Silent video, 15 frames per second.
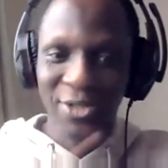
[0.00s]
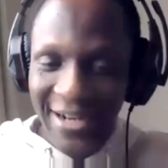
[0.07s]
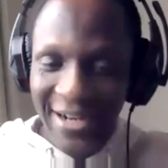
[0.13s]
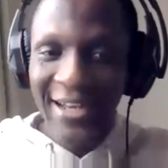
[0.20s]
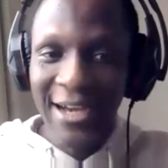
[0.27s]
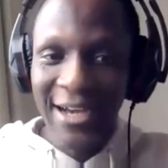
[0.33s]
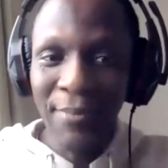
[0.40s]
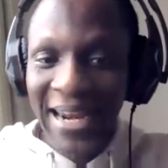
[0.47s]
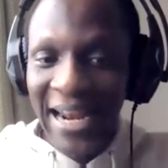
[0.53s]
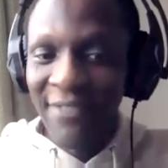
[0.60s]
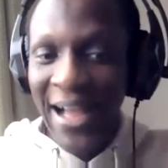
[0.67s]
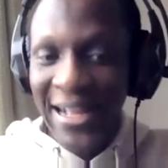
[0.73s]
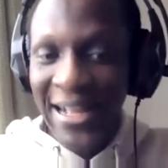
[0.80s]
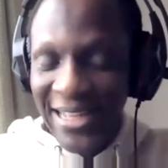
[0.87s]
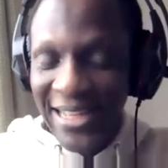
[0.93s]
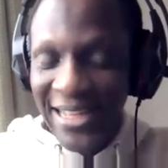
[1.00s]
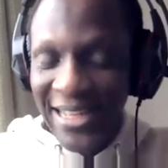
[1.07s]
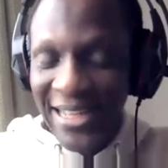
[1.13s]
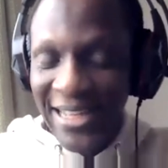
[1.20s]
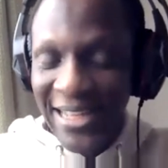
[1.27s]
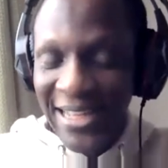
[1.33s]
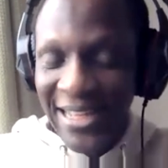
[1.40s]
and I attended some
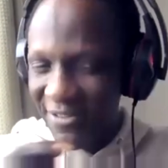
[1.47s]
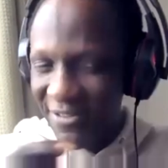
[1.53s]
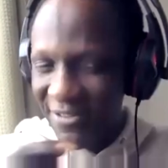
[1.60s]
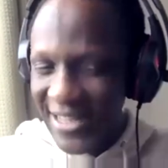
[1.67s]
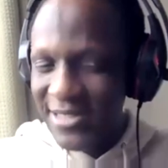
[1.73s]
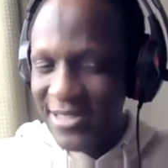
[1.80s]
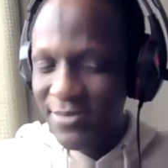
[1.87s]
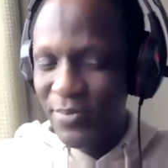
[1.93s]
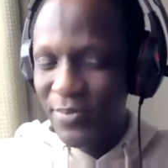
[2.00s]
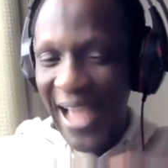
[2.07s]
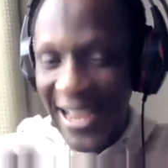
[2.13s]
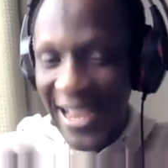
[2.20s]
of your events behind